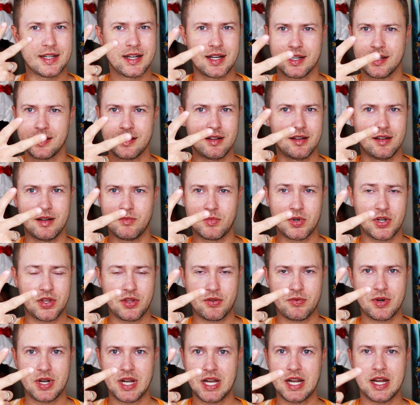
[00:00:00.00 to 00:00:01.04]
not number
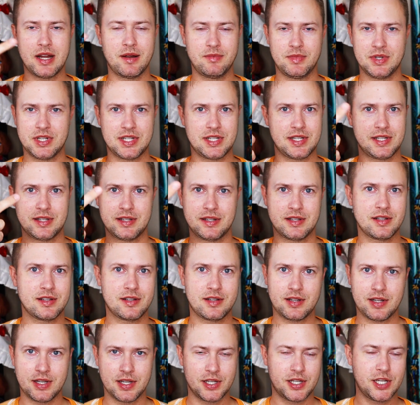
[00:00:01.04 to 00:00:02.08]
three. I'm just
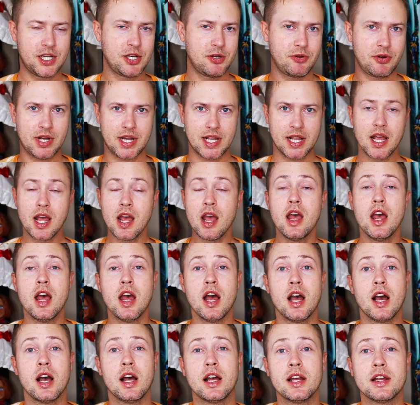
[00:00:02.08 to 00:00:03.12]
continuing.
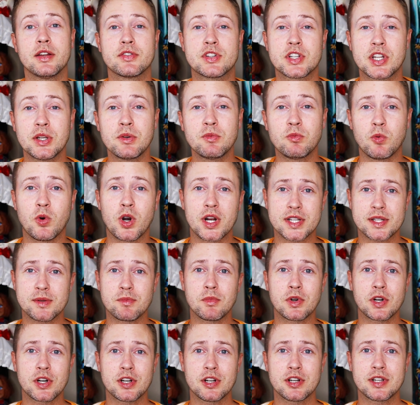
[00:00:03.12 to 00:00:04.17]
If she was
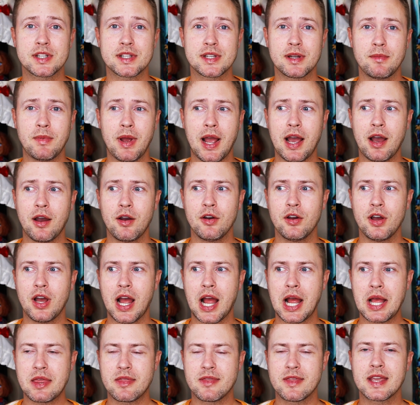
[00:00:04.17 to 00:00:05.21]
murdered somehow,
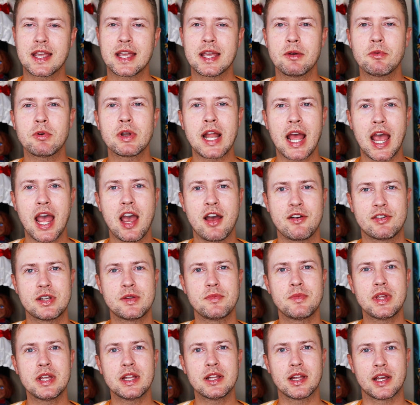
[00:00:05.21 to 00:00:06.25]
I think it would have to
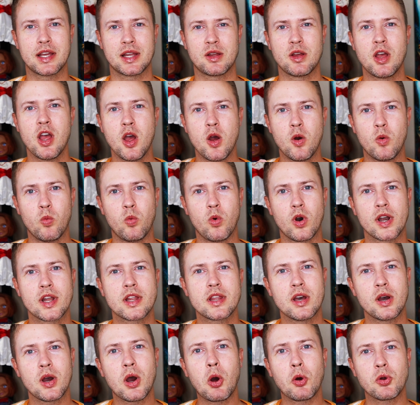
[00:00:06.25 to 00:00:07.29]
be like one of
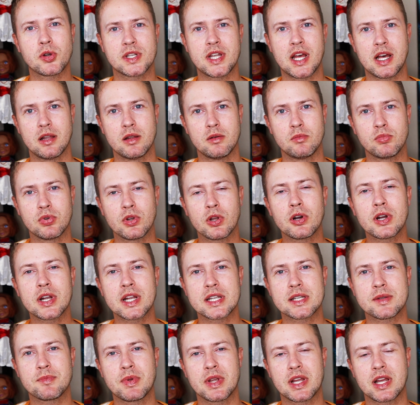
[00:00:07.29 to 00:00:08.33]
the hotel
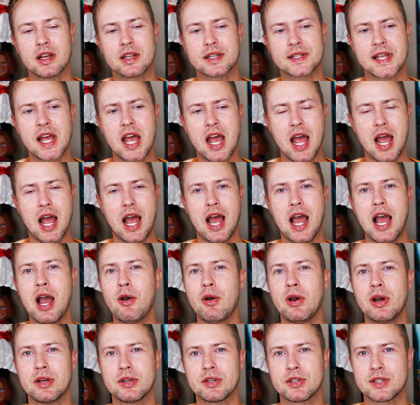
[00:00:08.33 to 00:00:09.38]
employees, because
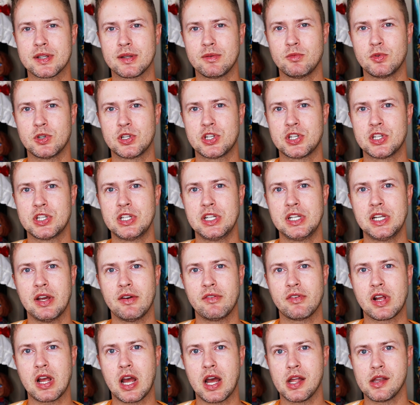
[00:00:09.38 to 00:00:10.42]
how else would she
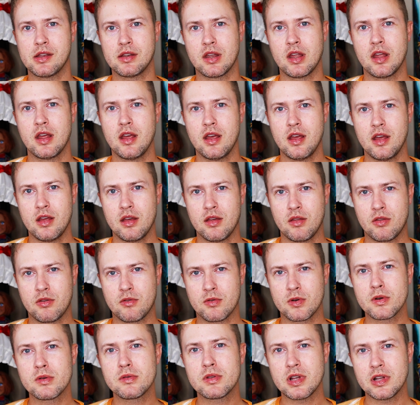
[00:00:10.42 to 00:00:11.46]
have gotten
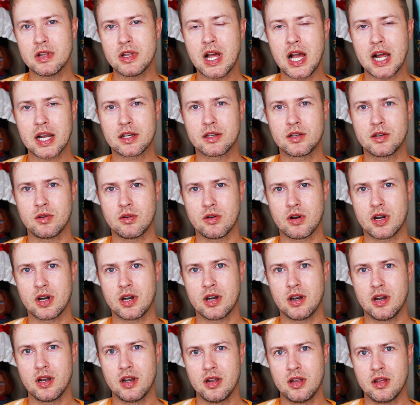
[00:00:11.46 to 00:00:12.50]
through the locked
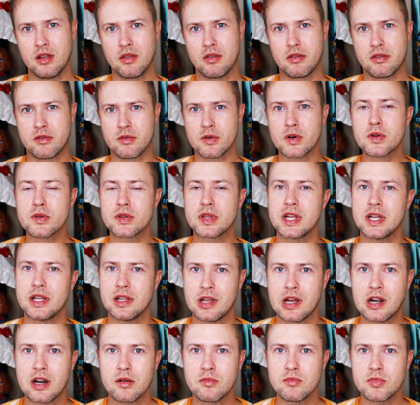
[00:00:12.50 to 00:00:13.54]
door, through the
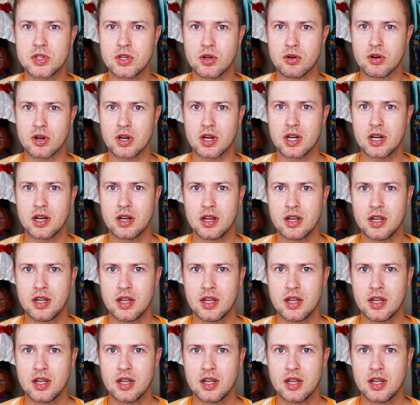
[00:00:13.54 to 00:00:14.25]
alarm door,